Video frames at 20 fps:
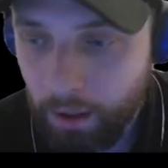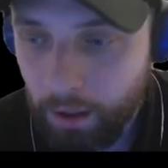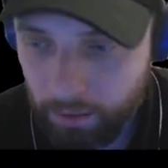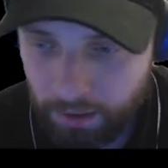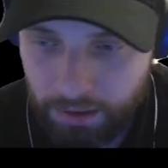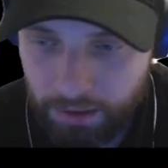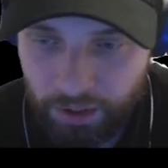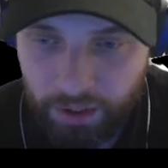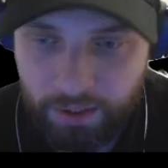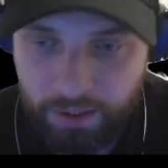
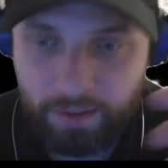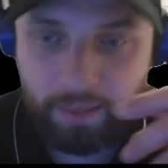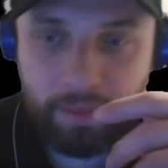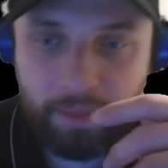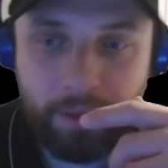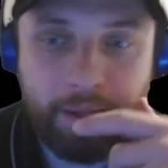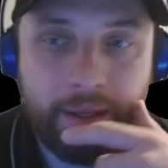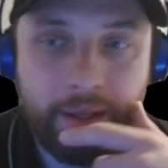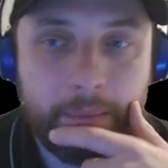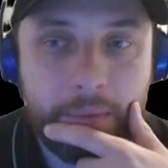let's just
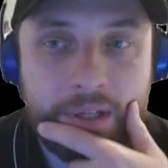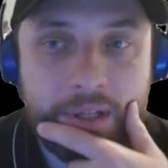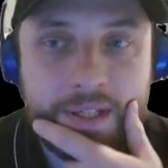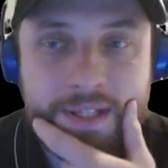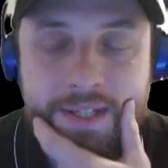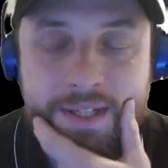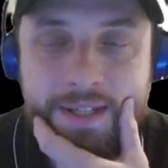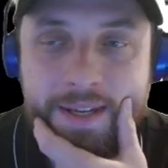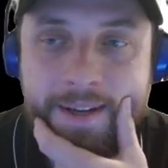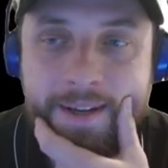think a
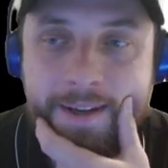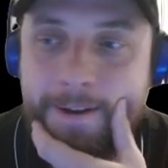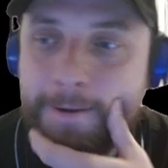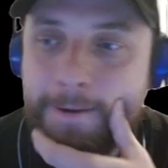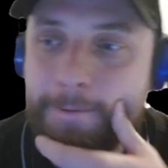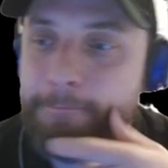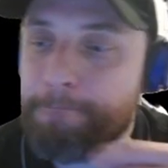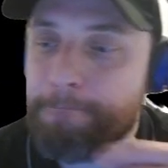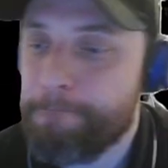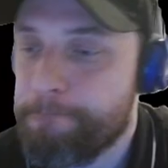bit.
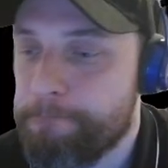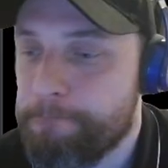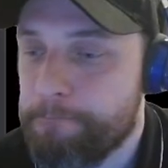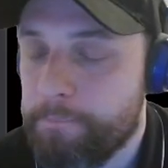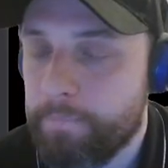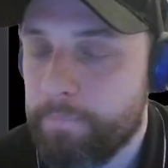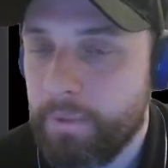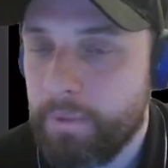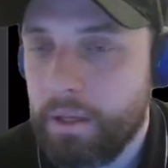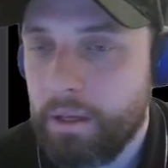
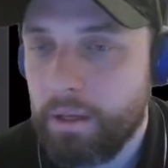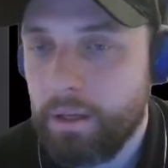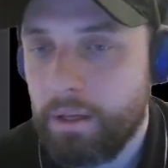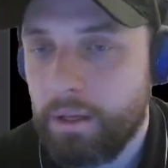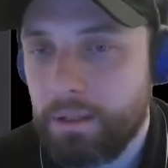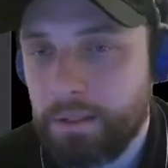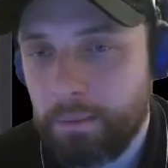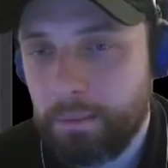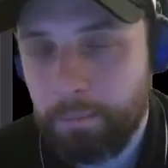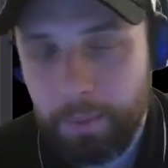
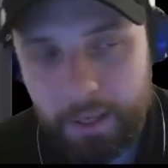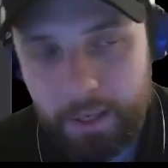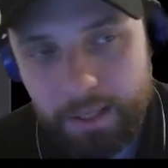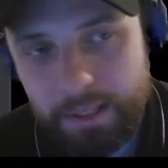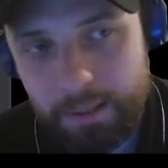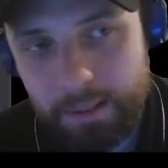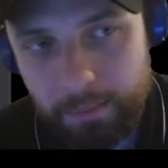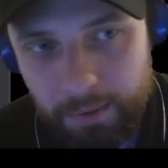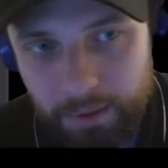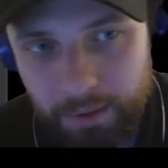Is it
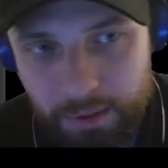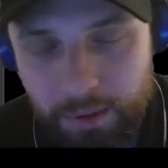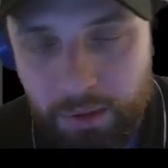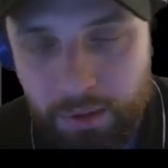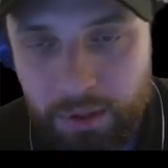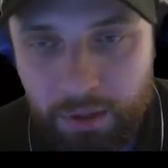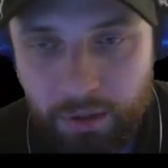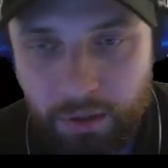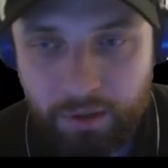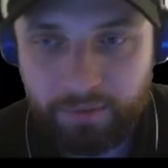possible to
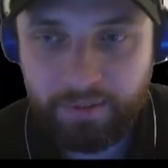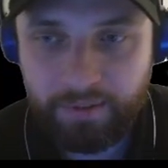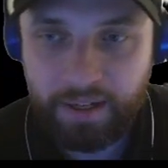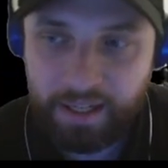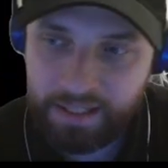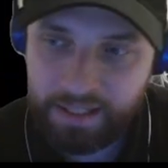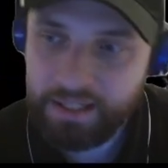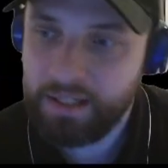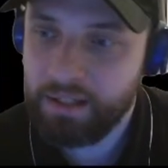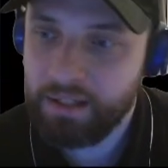sort of
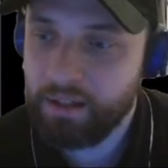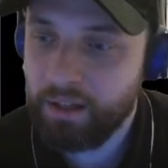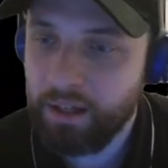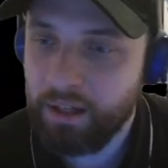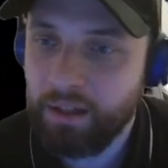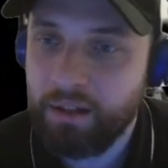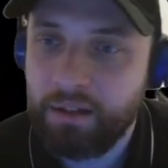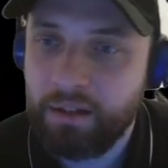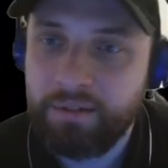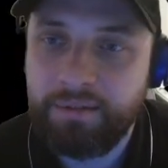
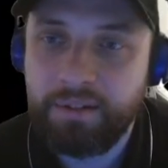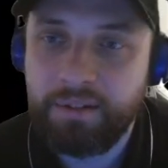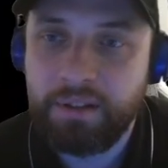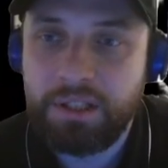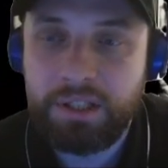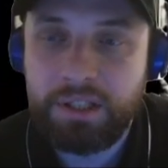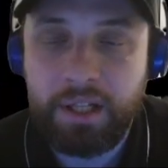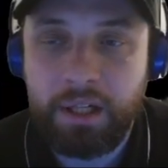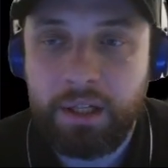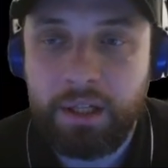isolate that
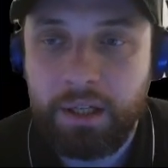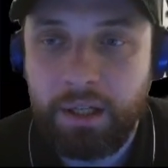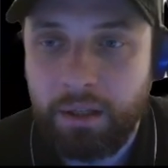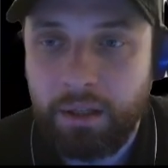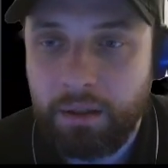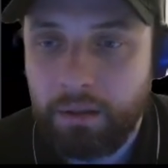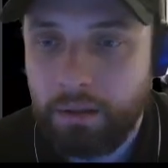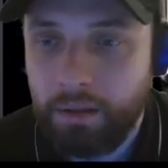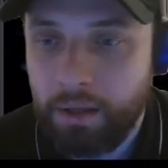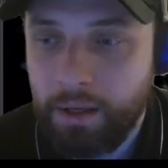
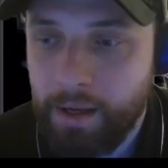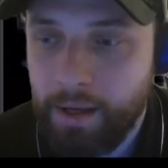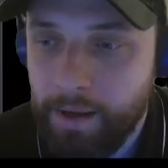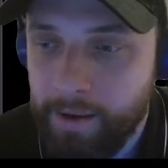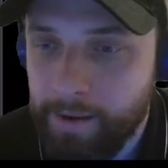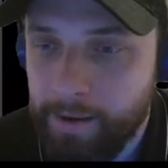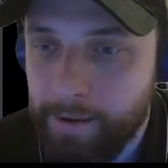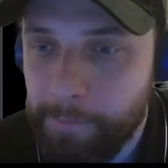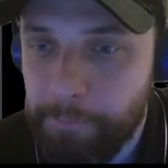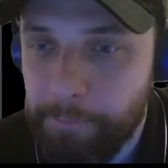functionality?
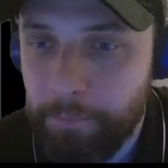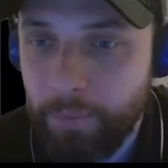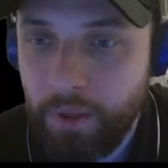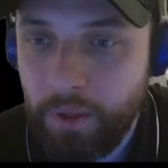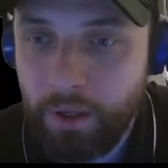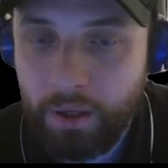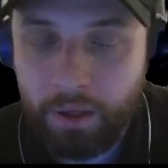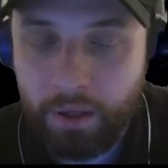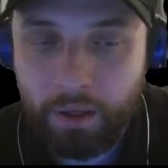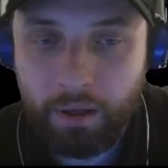
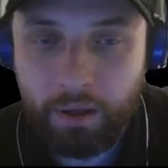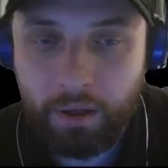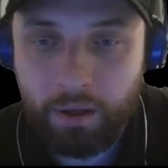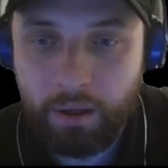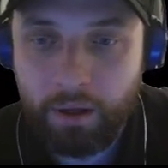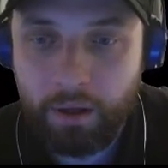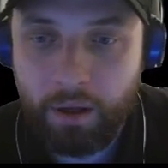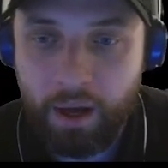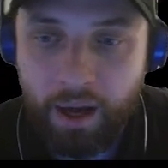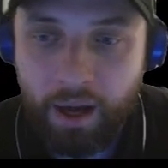
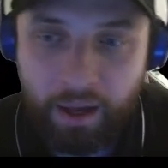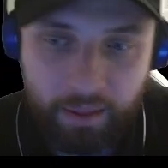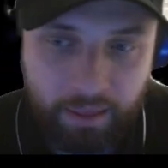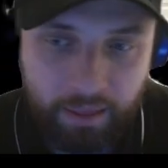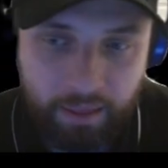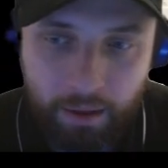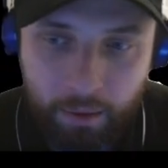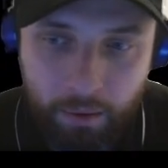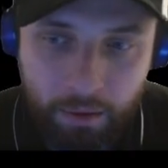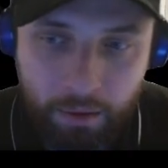I
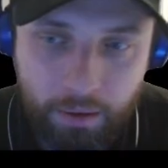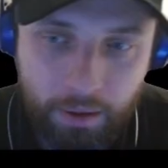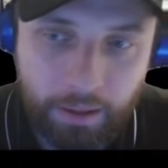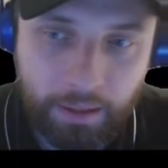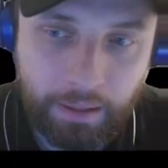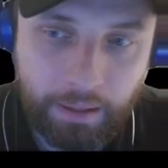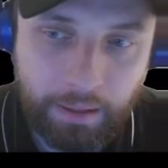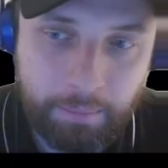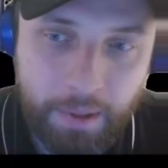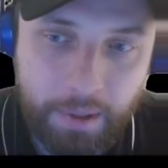think
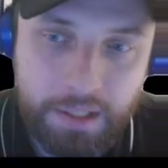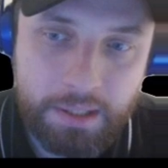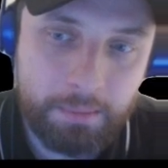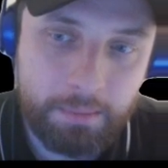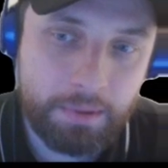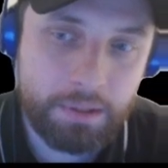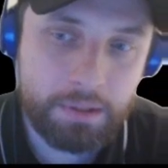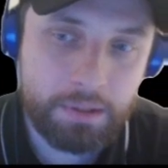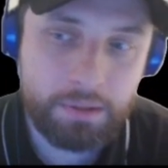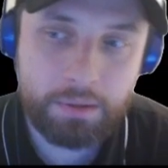it
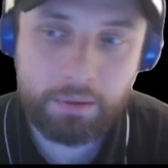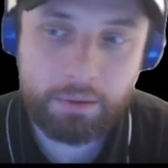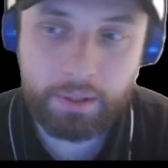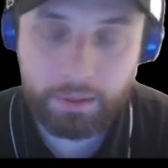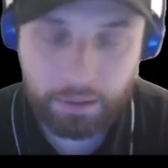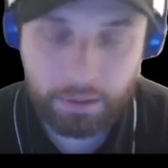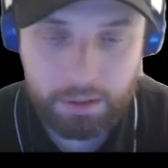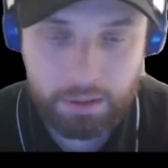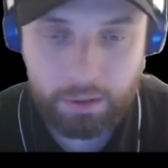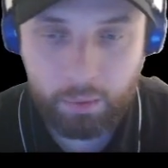possibly to do
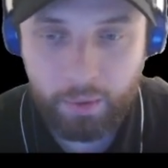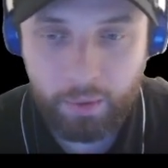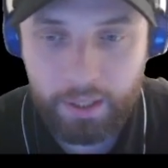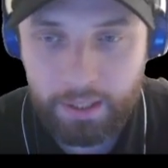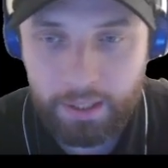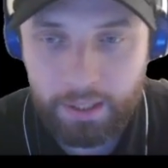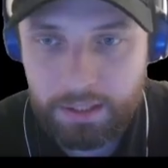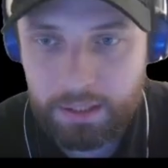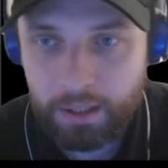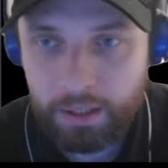like the two
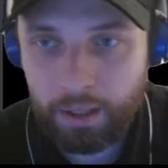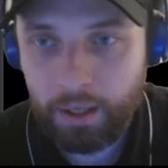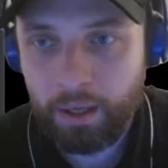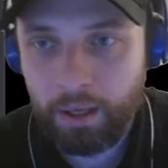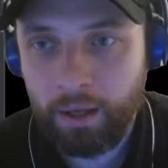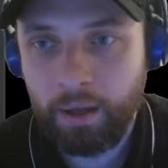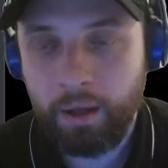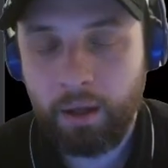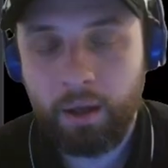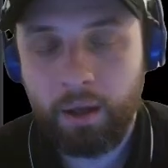ways.
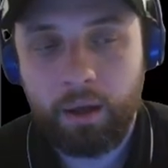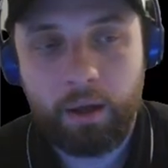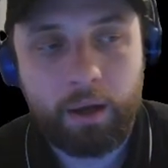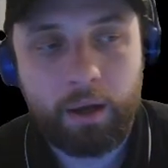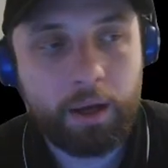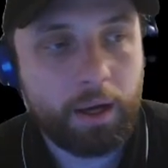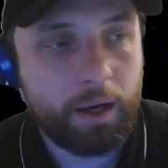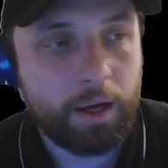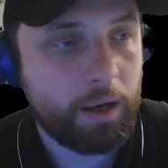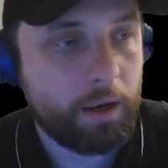
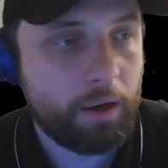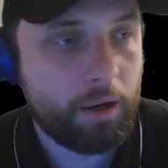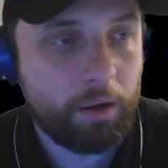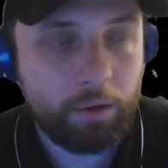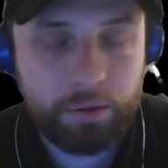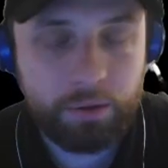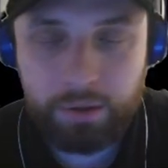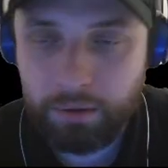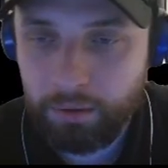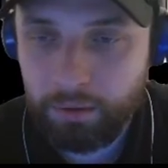
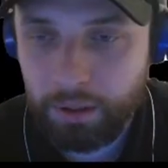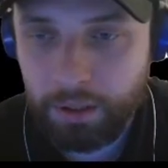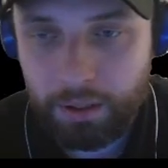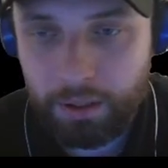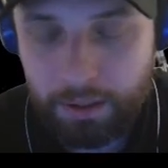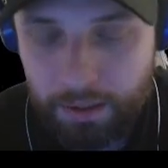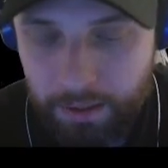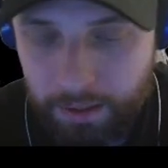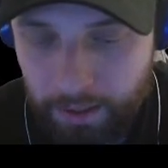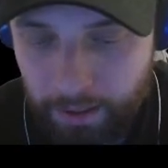Also, you
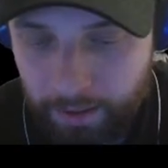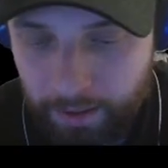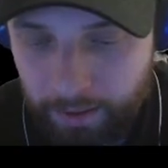can